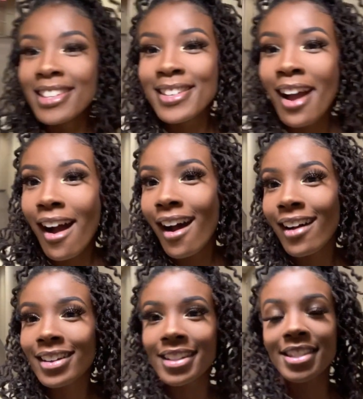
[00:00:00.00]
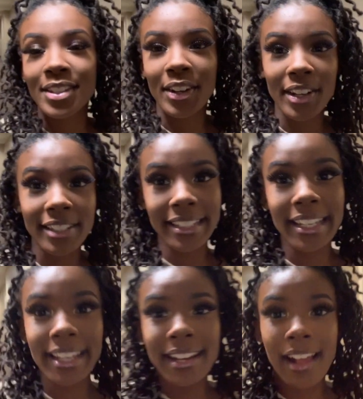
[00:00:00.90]
y'all this girl
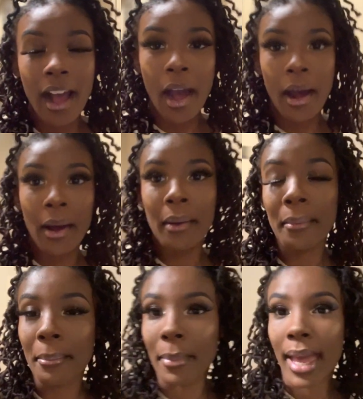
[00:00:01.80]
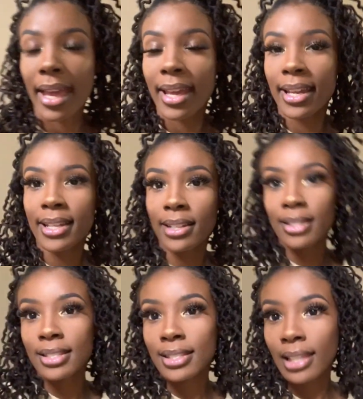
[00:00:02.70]
did amazing